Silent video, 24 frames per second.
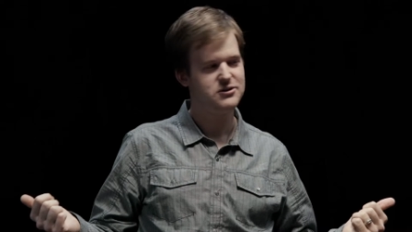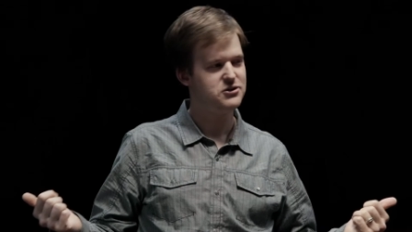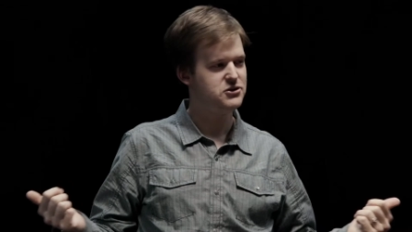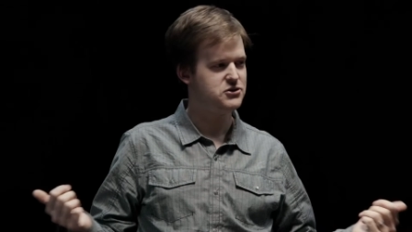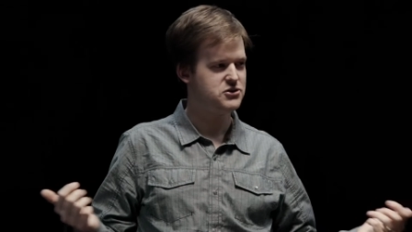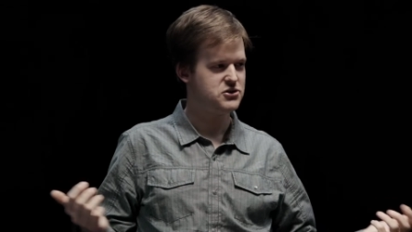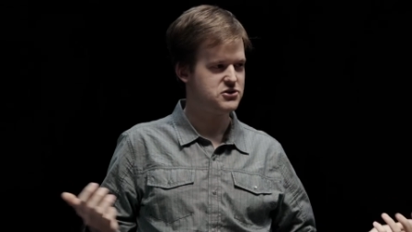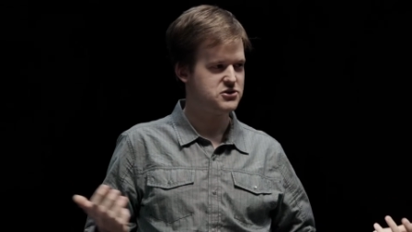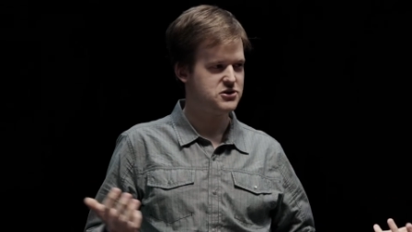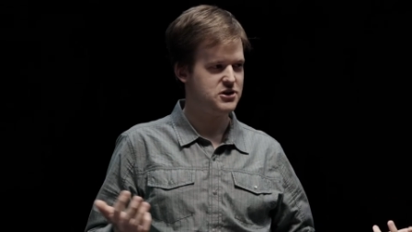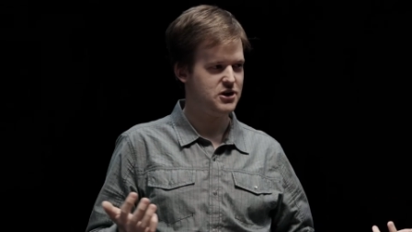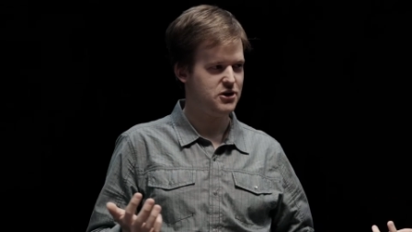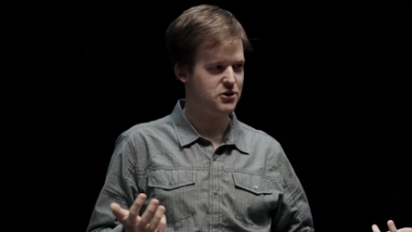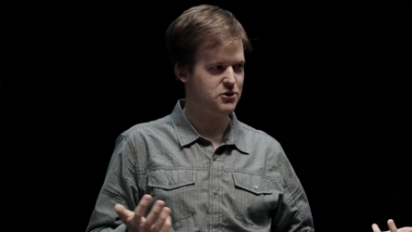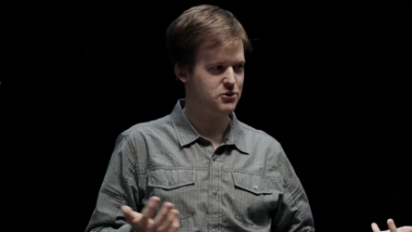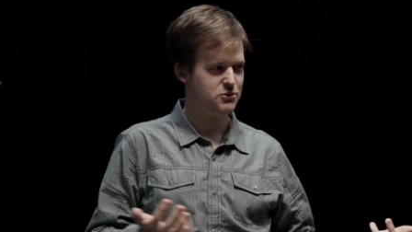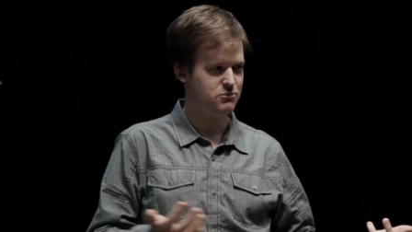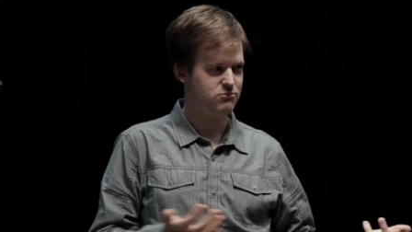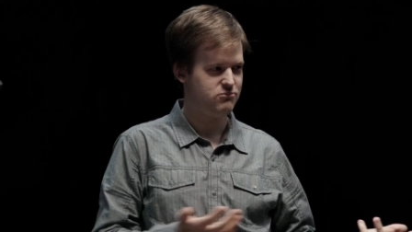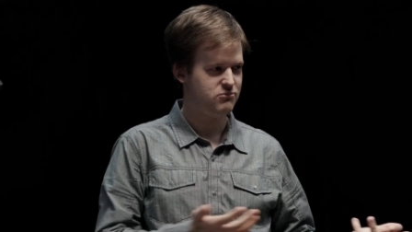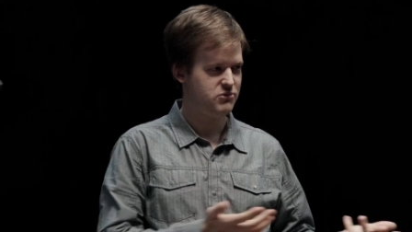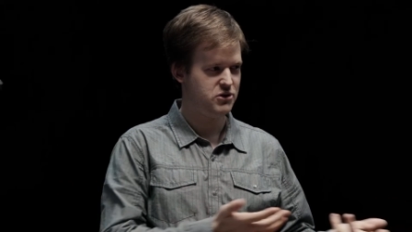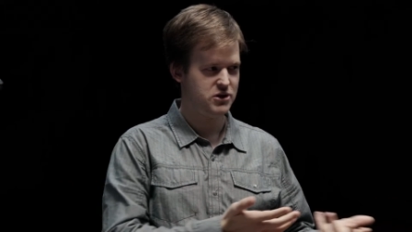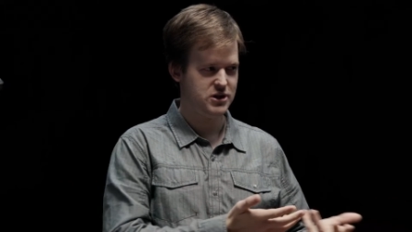You just
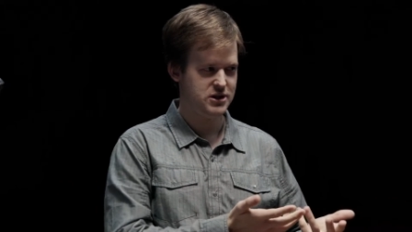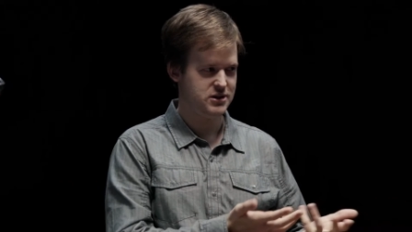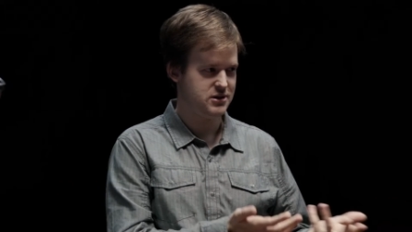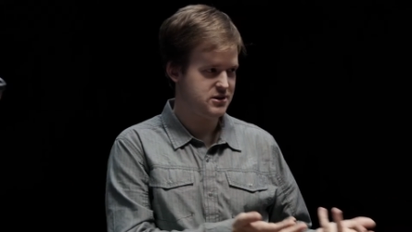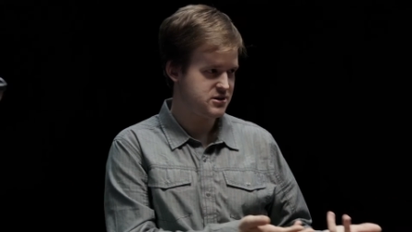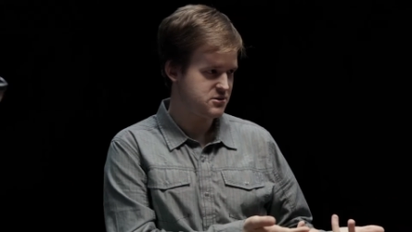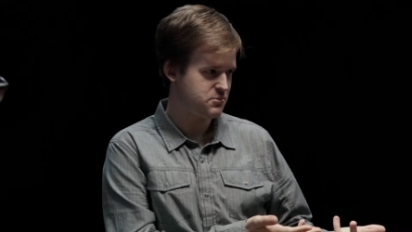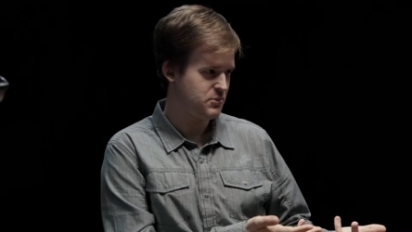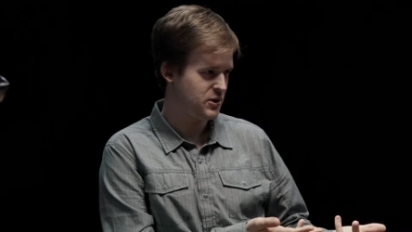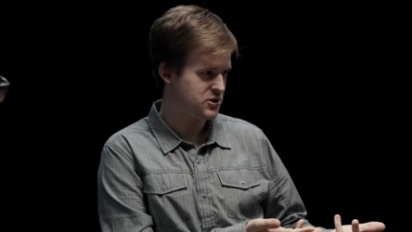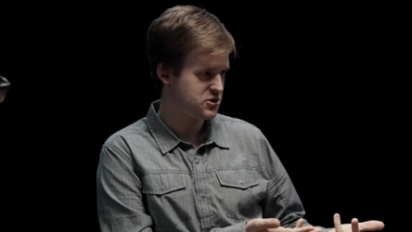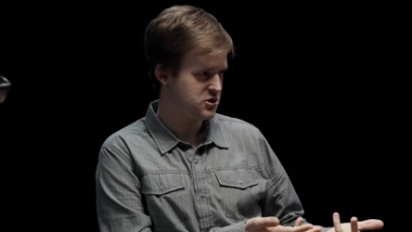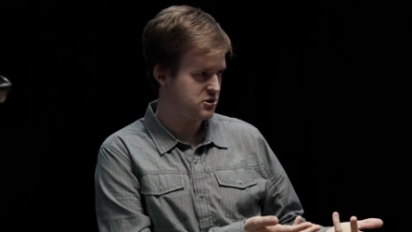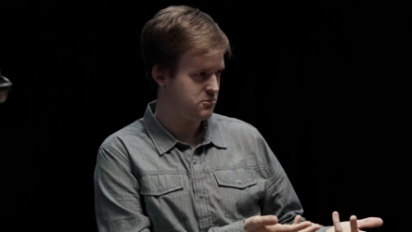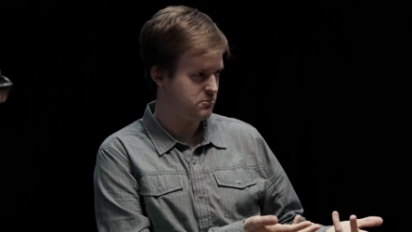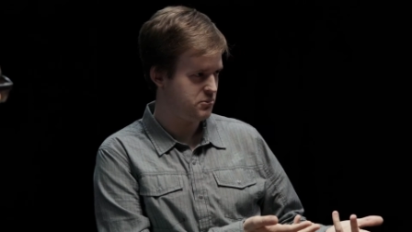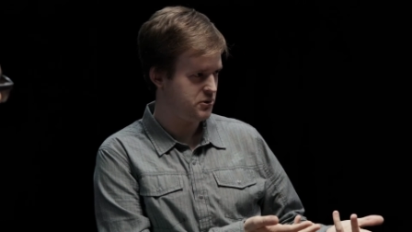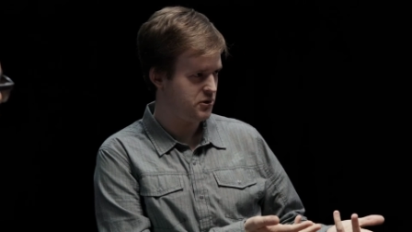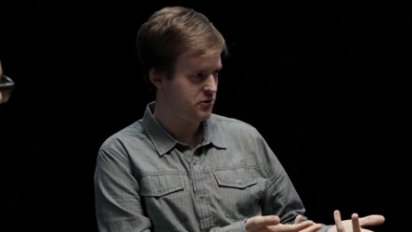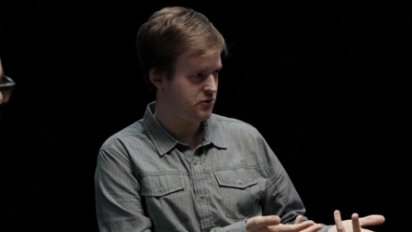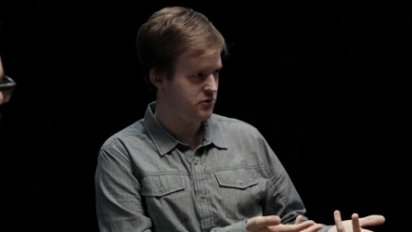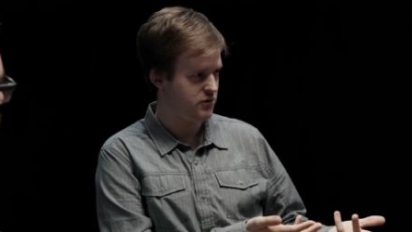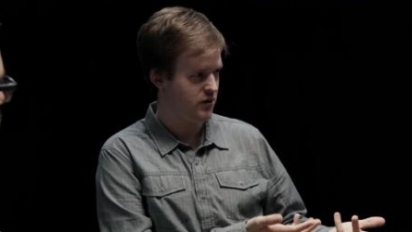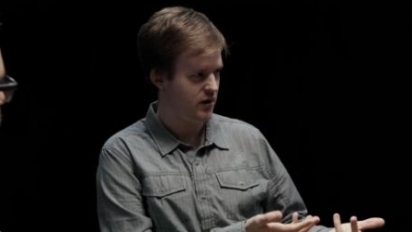know you need this much
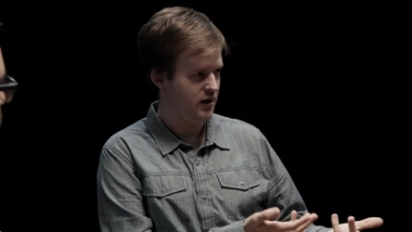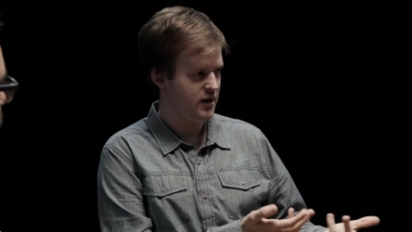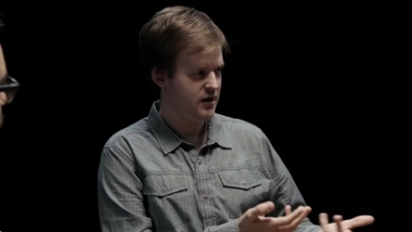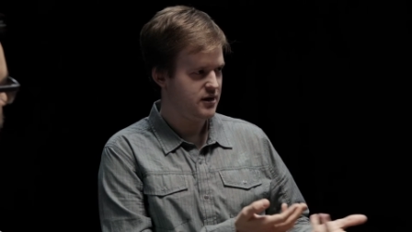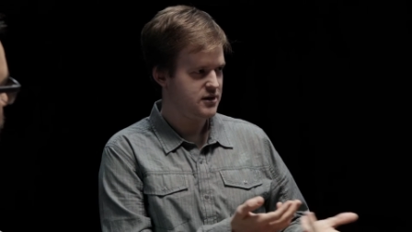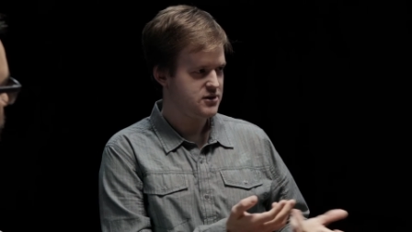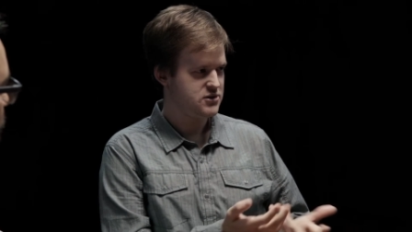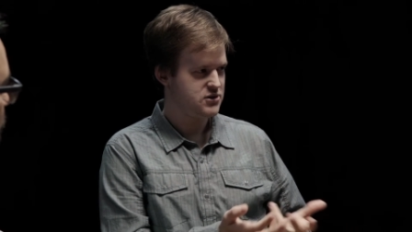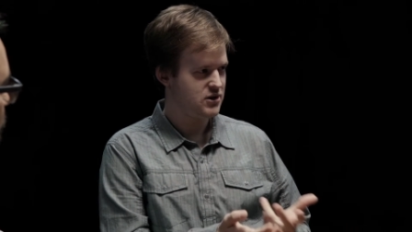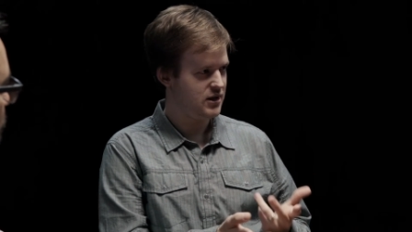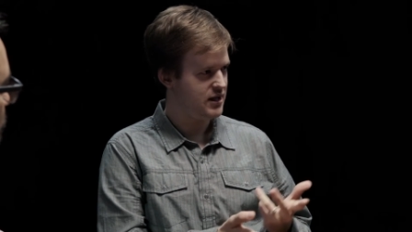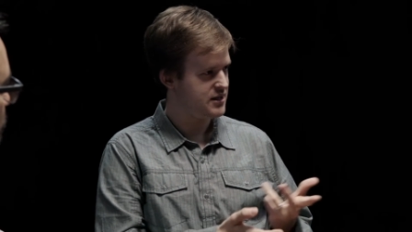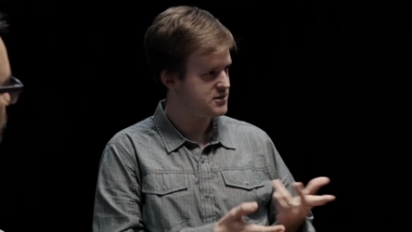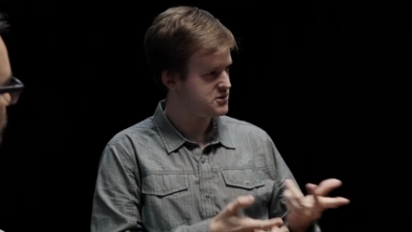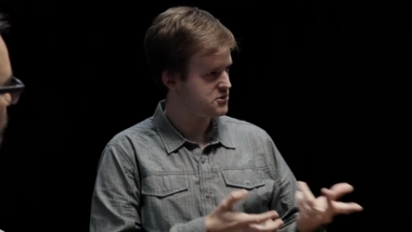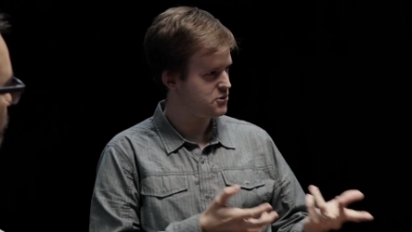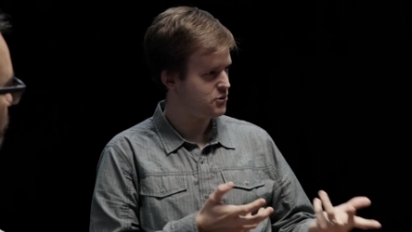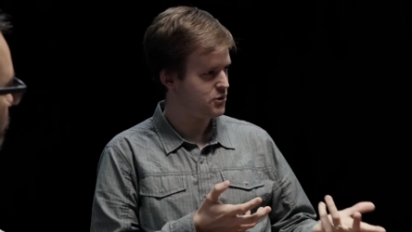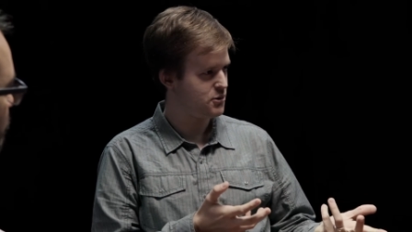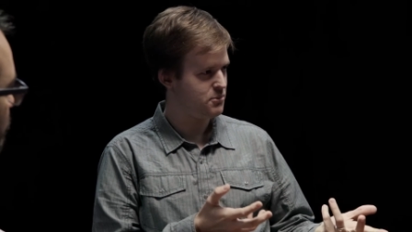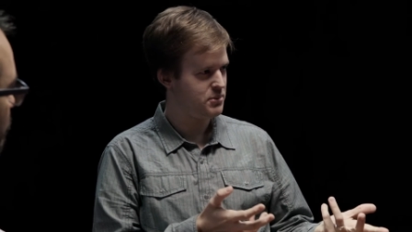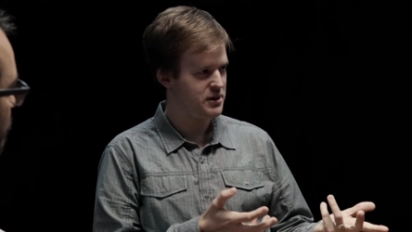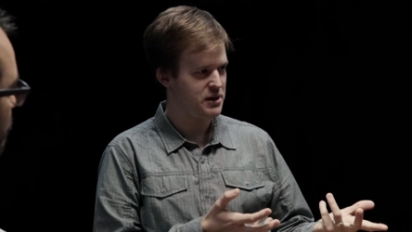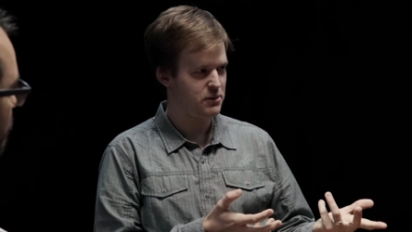compute. So let's
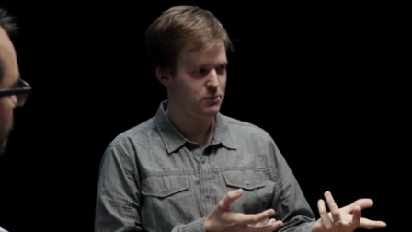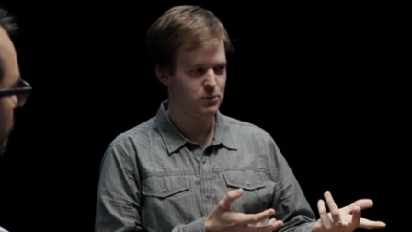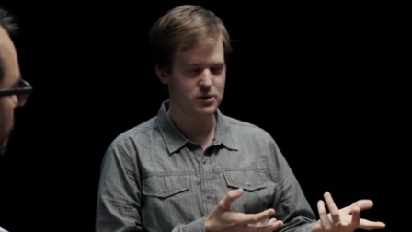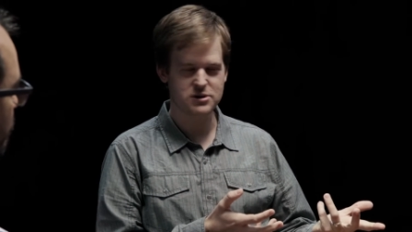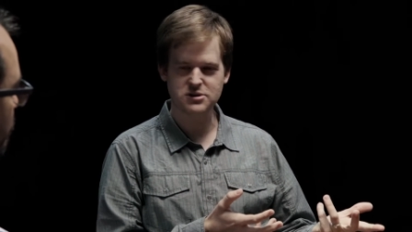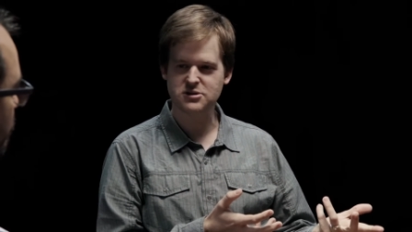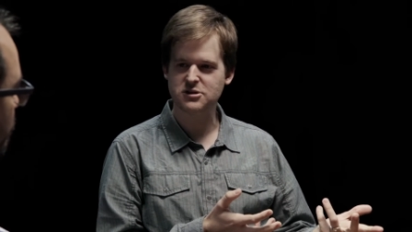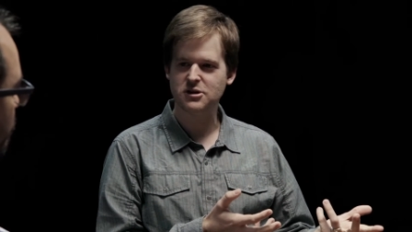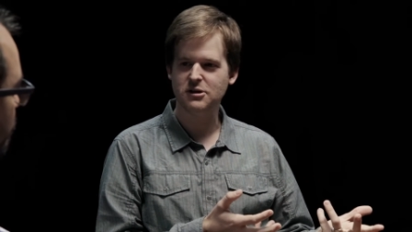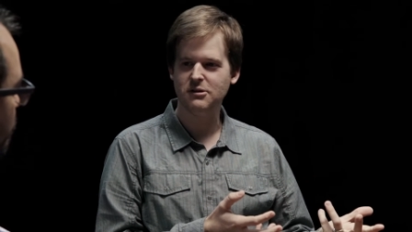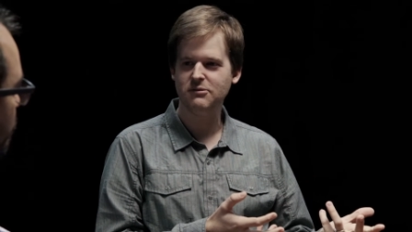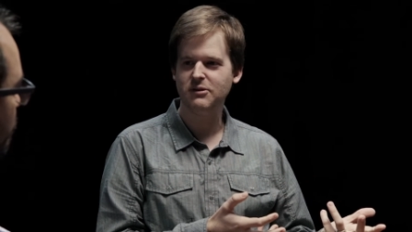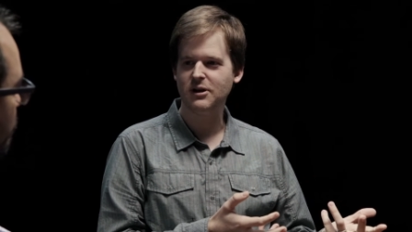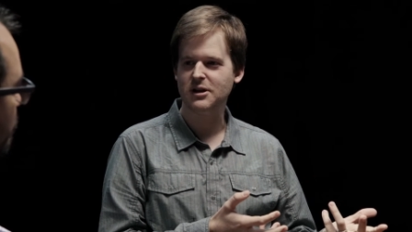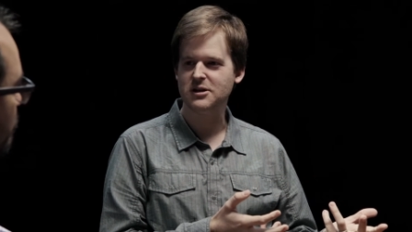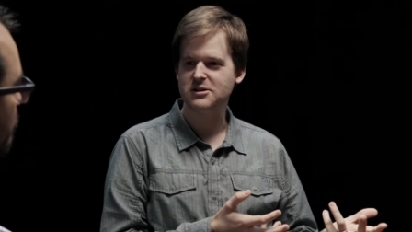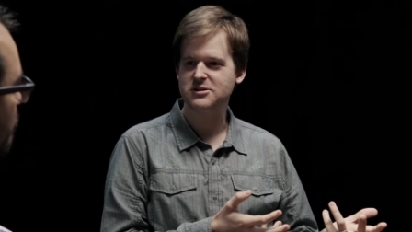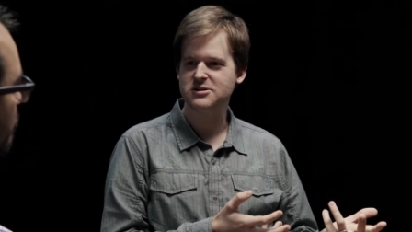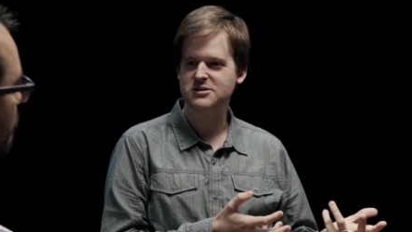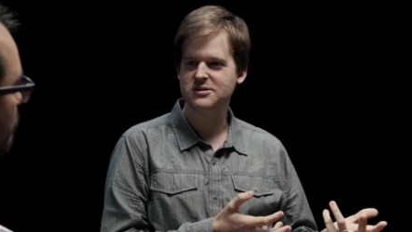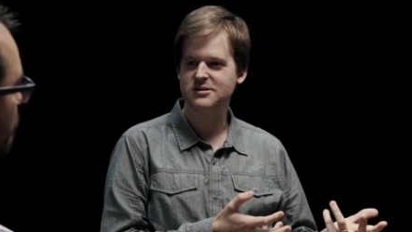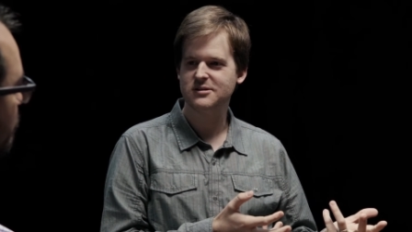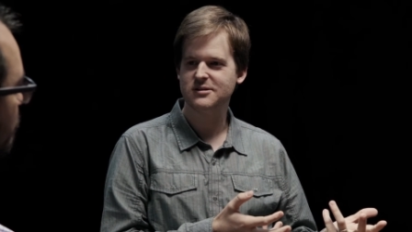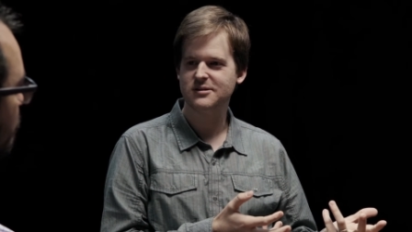talk about what's
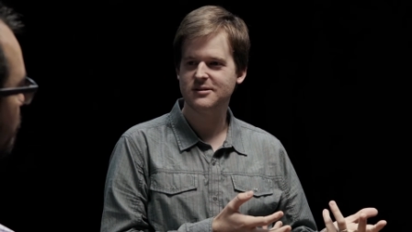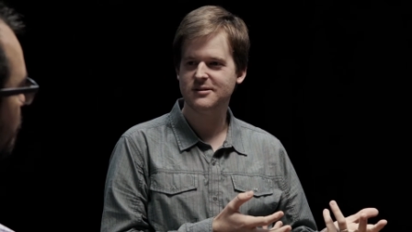serverless.